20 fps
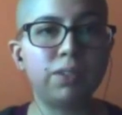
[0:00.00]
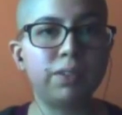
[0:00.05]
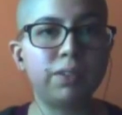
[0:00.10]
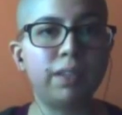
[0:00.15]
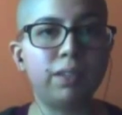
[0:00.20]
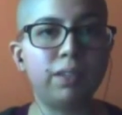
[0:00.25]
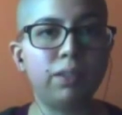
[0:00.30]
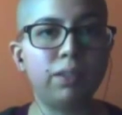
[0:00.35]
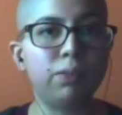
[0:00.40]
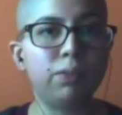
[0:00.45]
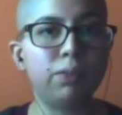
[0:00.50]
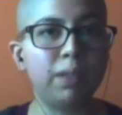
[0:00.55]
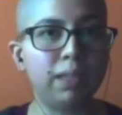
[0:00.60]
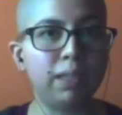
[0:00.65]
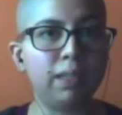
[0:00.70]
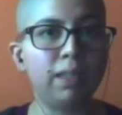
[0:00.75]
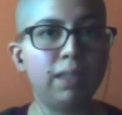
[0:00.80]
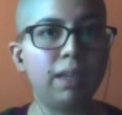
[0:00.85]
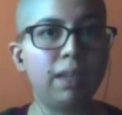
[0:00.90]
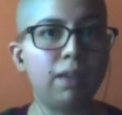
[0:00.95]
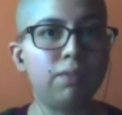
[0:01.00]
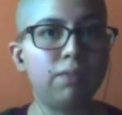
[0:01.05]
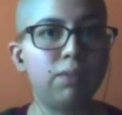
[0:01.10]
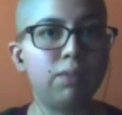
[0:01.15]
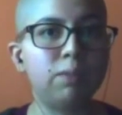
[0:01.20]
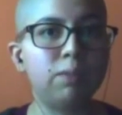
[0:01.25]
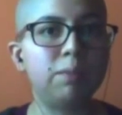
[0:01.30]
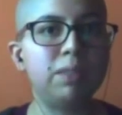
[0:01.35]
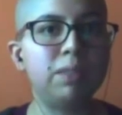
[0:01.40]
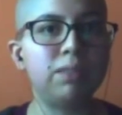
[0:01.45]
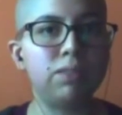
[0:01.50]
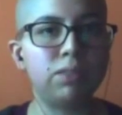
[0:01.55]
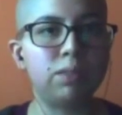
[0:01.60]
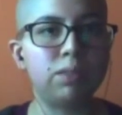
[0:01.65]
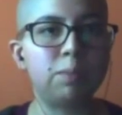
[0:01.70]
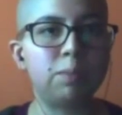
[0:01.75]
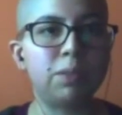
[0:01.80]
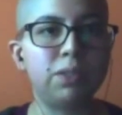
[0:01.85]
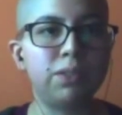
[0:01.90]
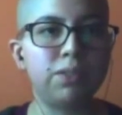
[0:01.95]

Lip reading: that you really have no means to support